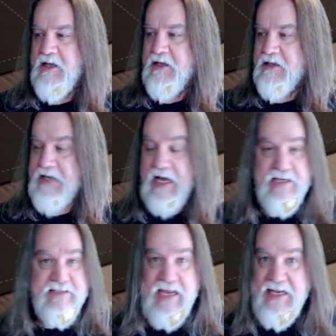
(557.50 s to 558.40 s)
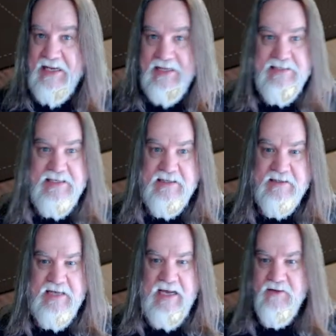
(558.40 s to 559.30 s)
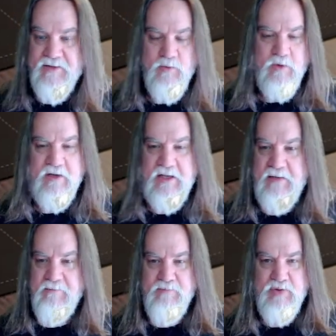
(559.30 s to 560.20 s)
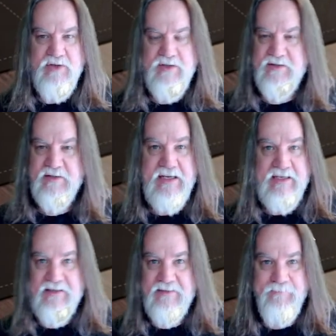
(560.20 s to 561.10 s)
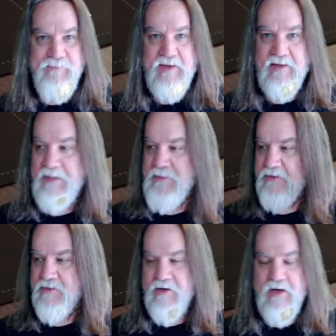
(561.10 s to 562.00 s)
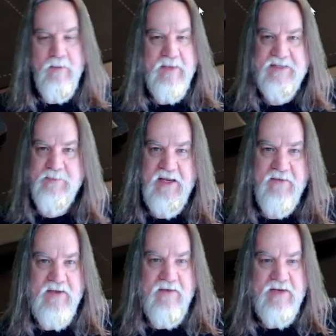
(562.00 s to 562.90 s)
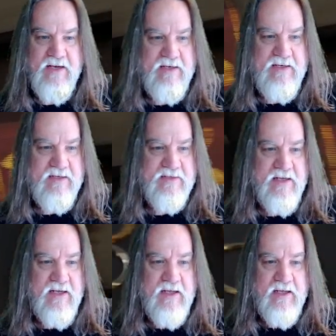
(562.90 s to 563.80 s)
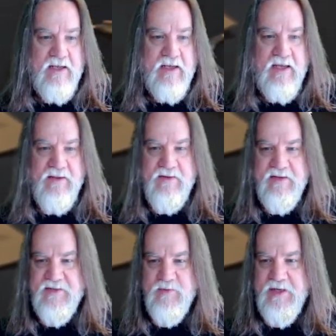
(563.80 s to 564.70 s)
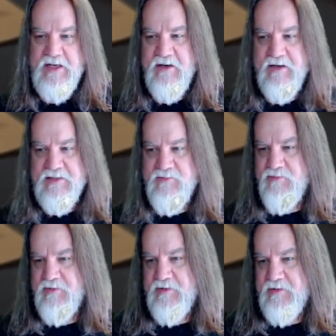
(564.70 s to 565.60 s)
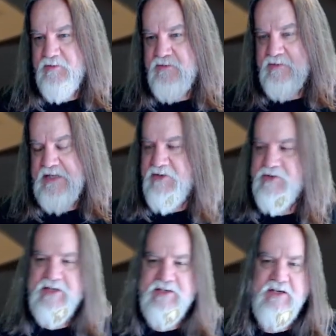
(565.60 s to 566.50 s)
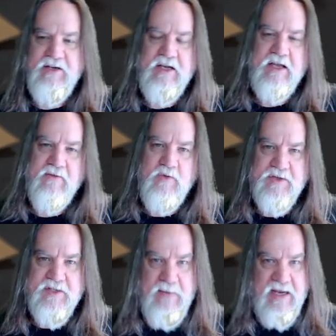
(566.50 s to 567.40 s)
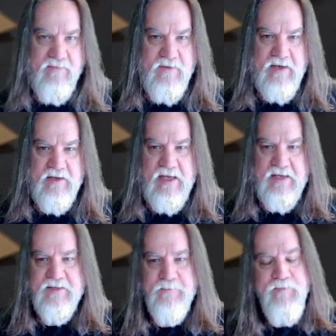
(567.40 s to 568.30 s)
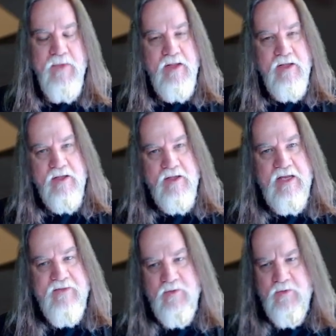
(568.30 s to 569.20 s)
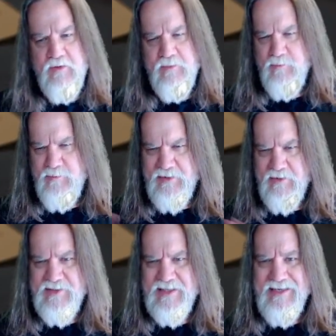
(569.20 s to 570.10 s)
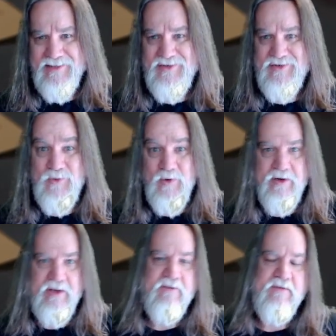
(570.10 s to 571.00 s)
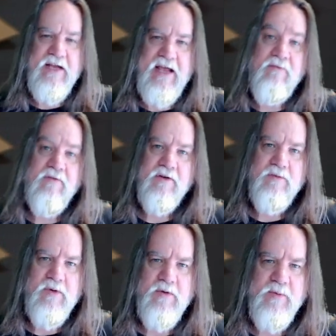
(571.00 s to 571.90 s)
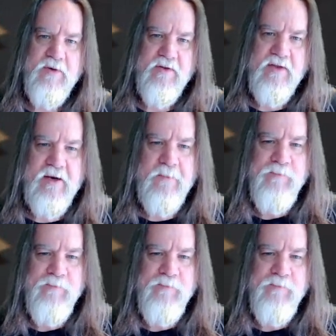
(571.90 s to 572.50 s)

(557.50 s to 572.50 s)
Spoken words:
Guys, any idea? Alice in Wonderland books? Let me know in the comments, man, if you have any ideas. And then this one here is real interesting. You got, of course, the magnifying glass. You got the whole, looks like a sort of an envelope opener there.